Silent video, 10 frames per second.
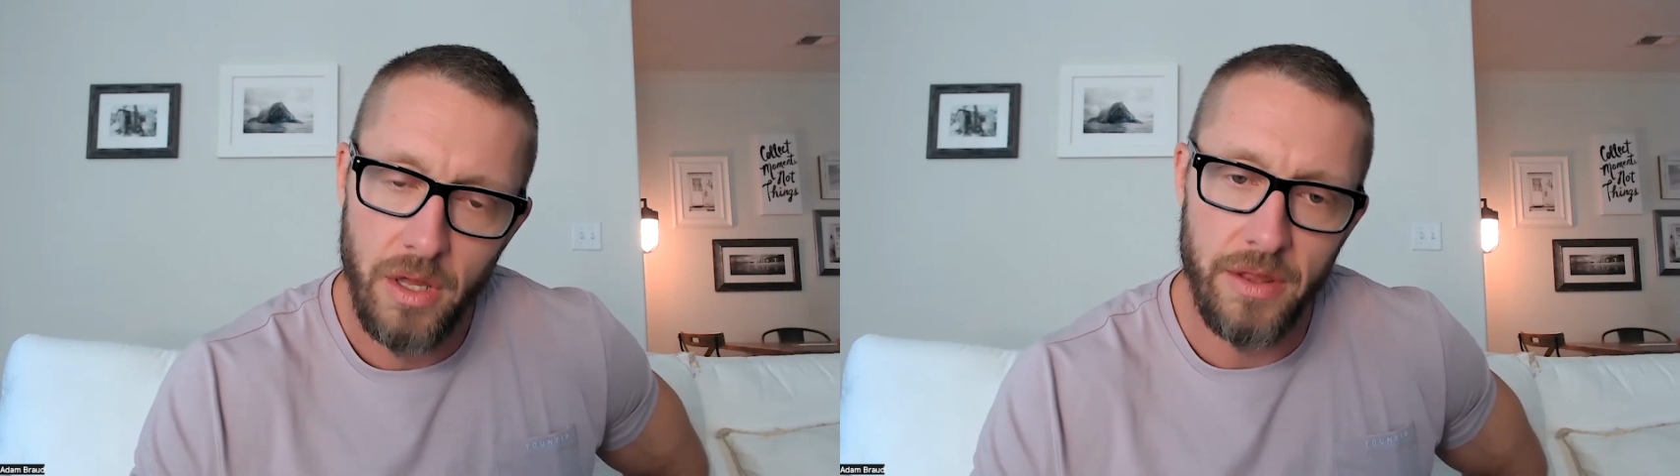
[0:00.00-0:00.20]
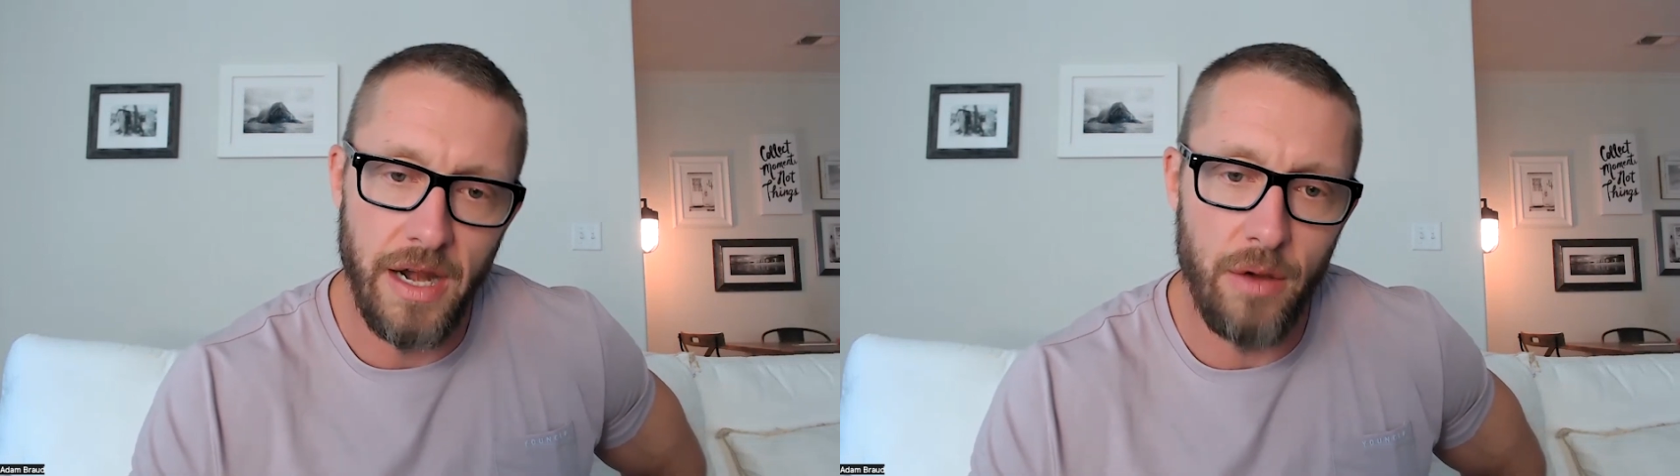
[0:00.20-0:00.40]

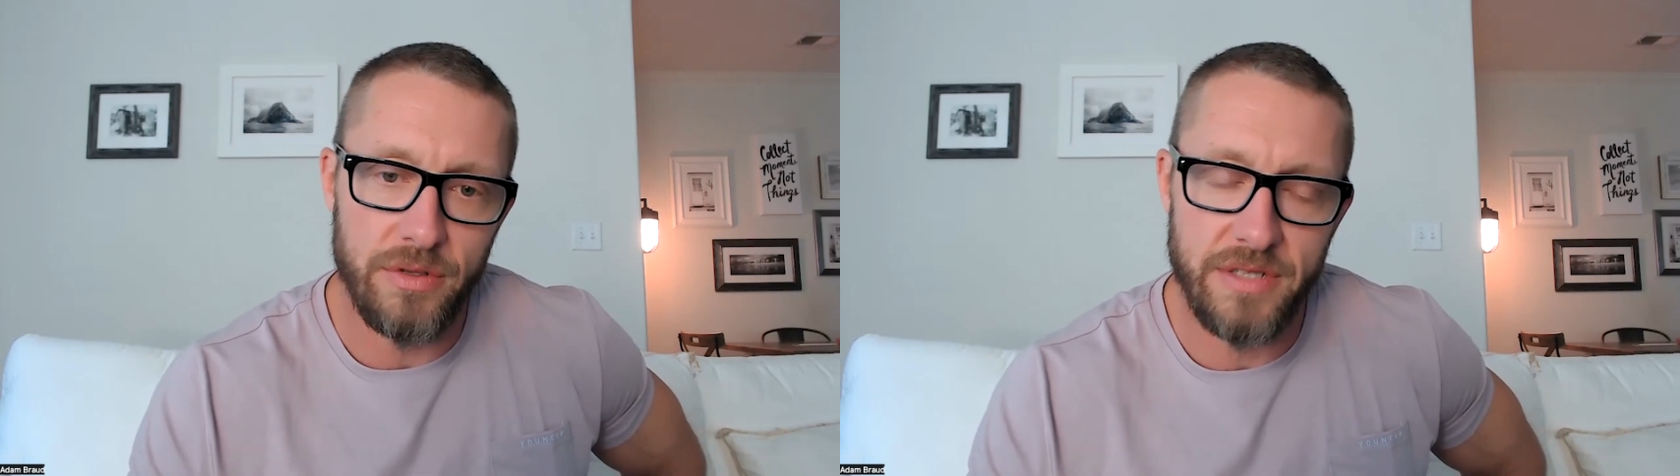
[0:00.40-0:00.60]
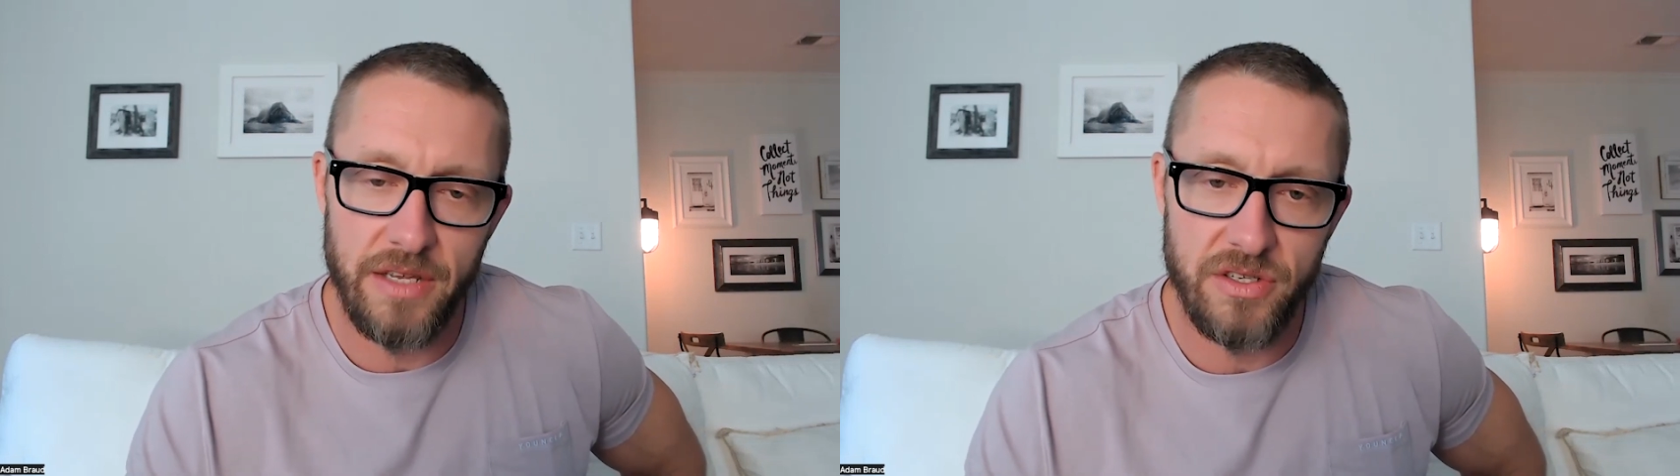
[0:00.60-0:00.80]
then I
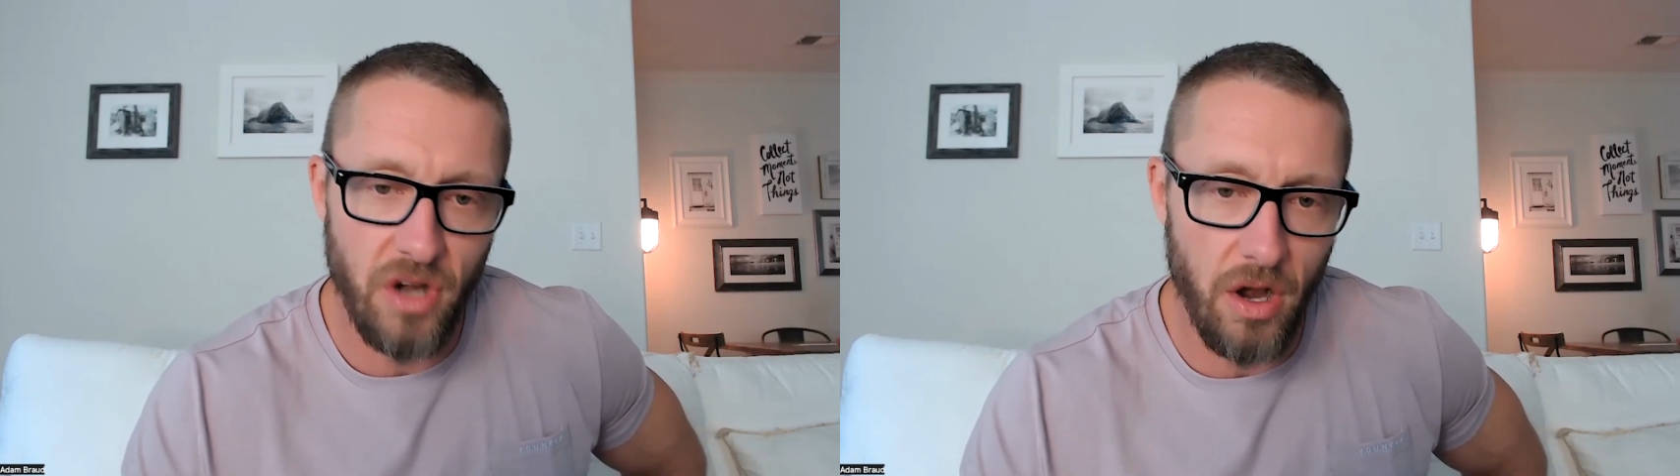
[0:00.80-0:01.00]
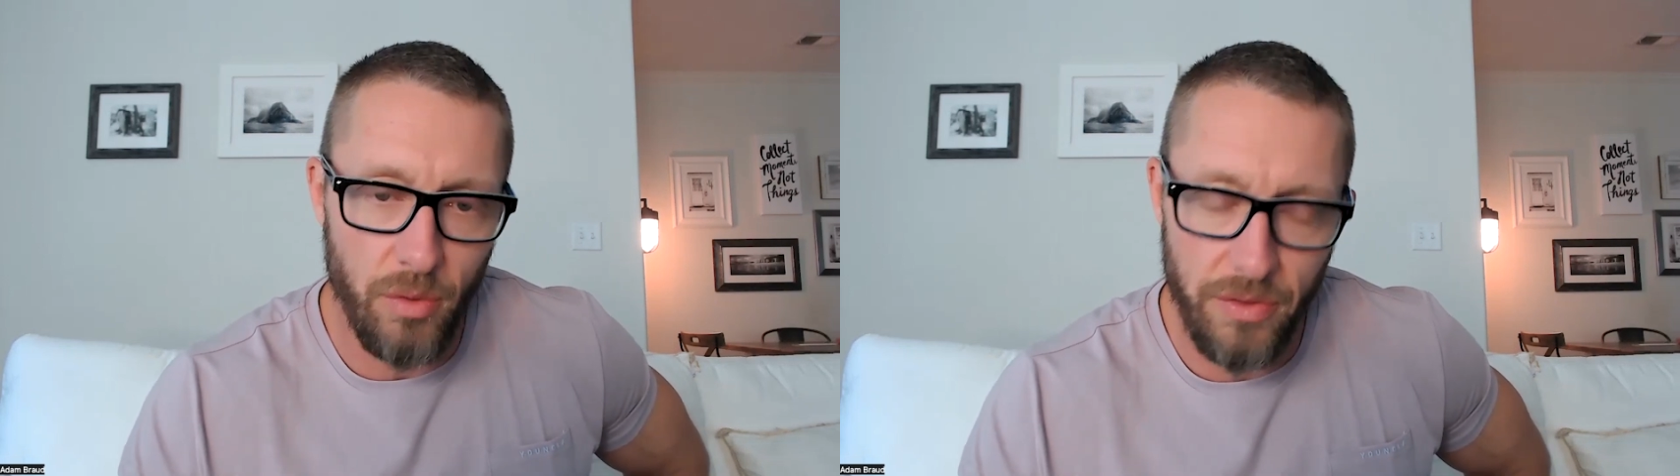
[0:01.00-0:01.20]
would say
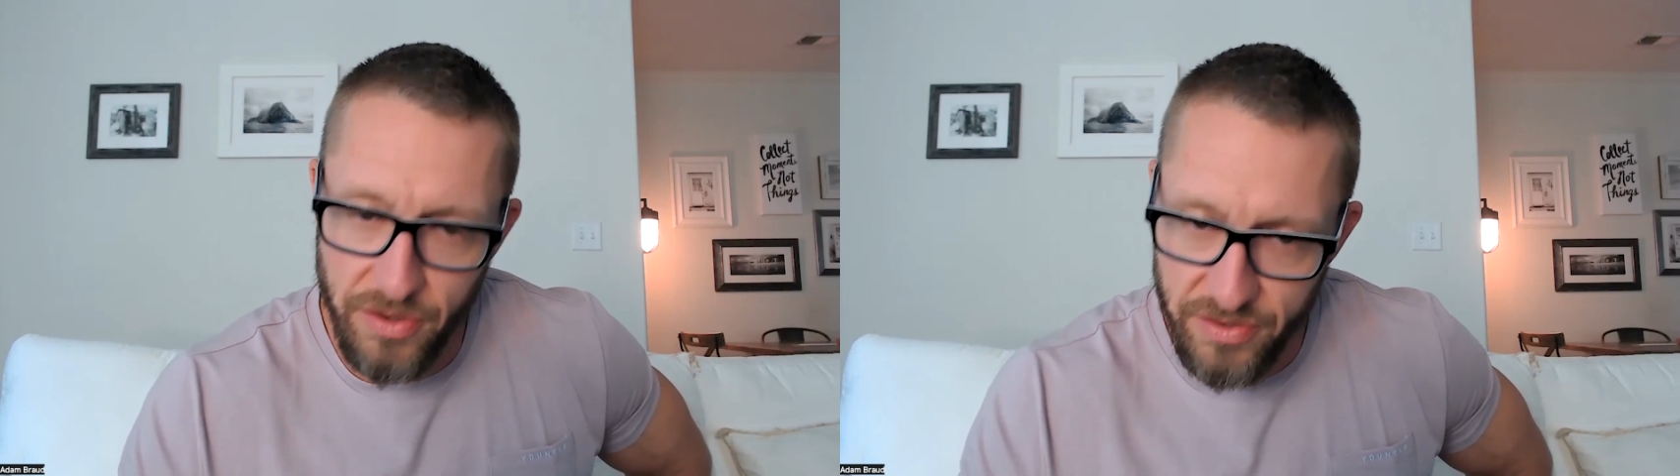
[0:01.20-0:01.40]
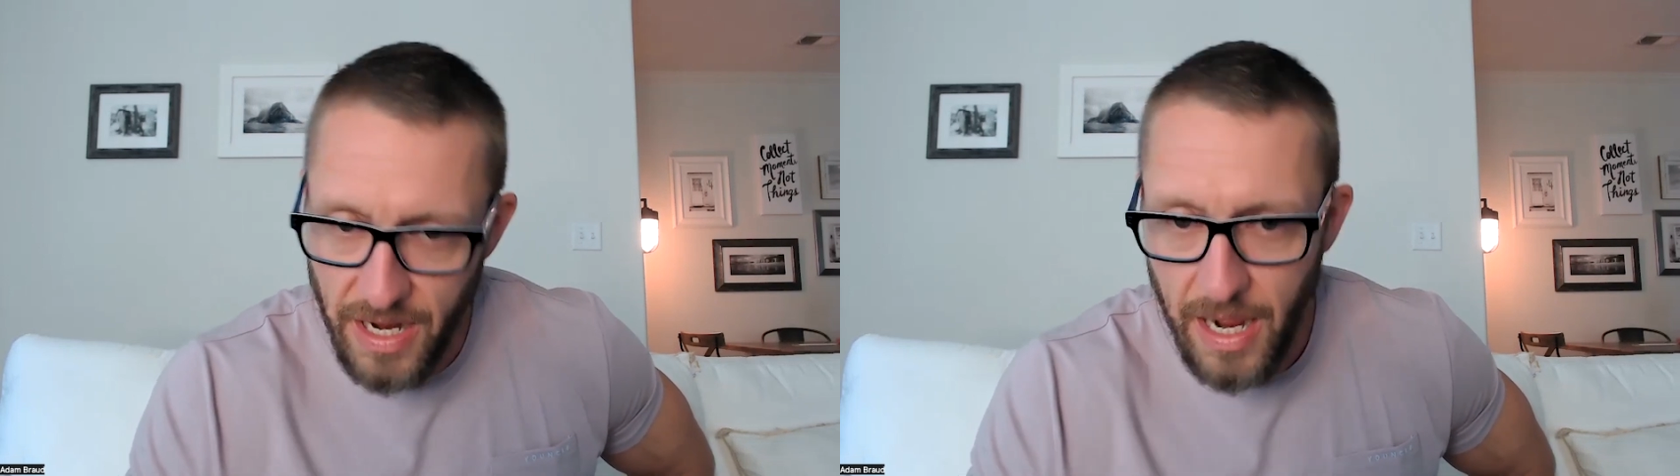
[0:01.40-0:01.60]
start with
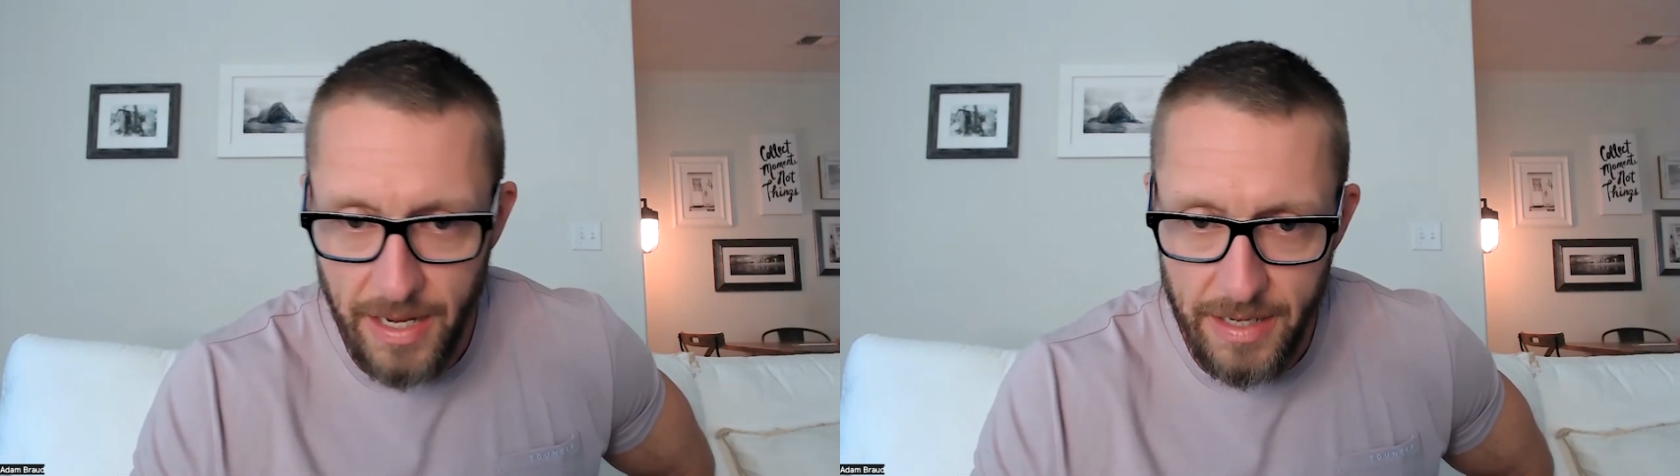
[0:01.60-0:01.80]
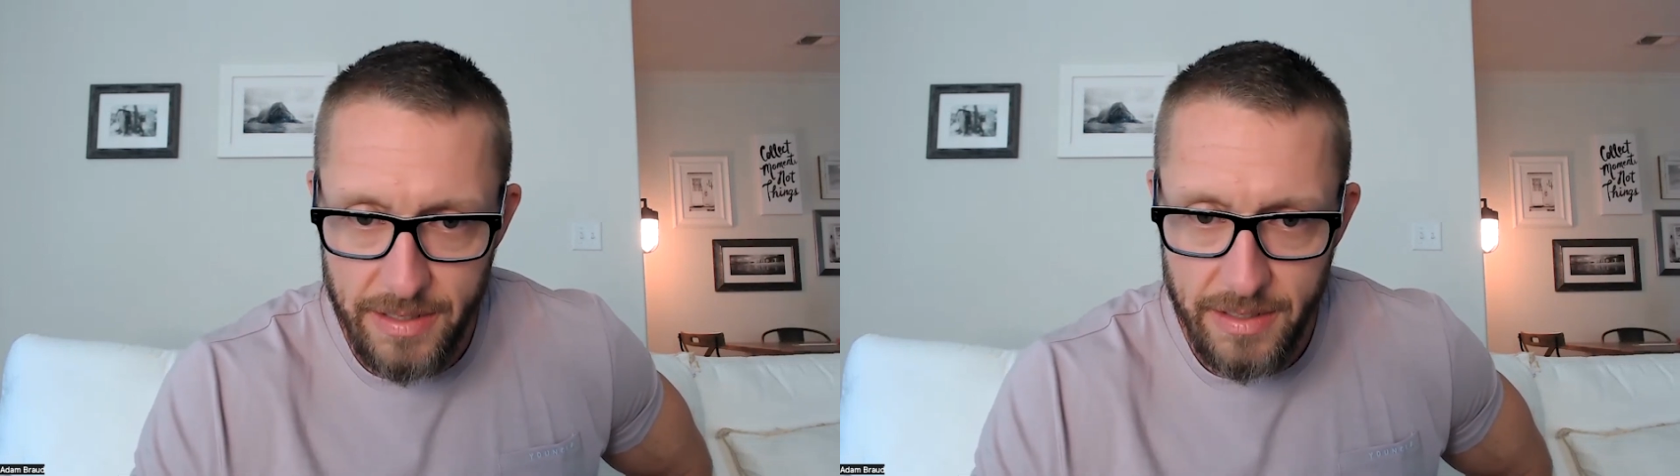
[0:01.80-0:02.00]
your
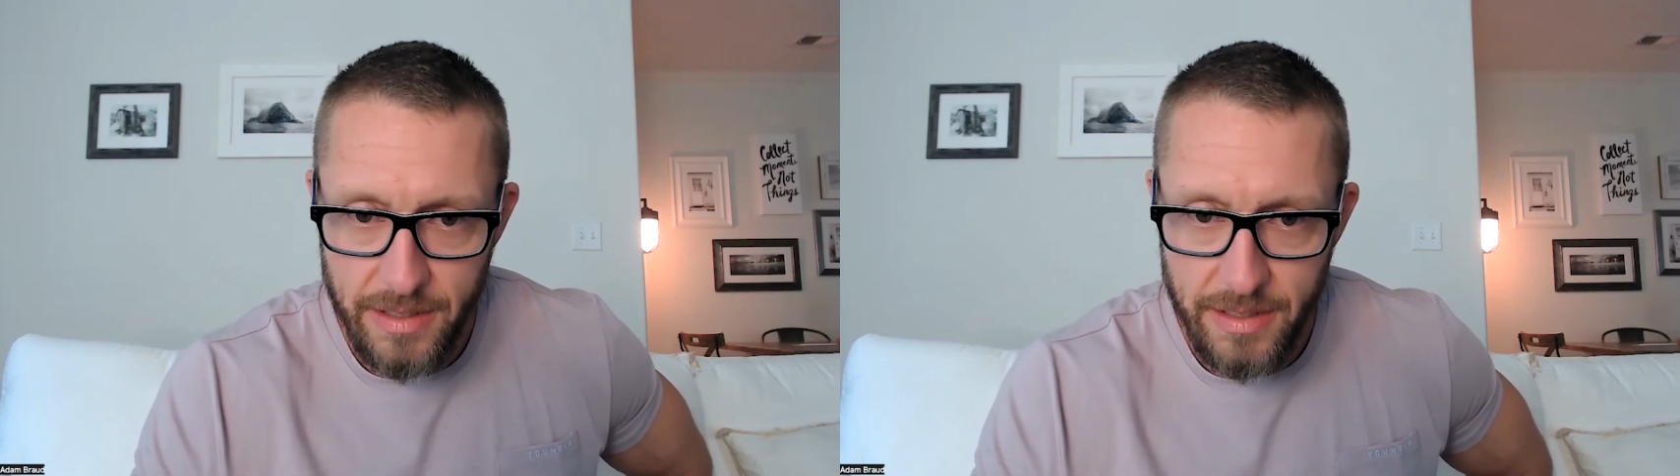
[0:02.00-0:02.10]
diet.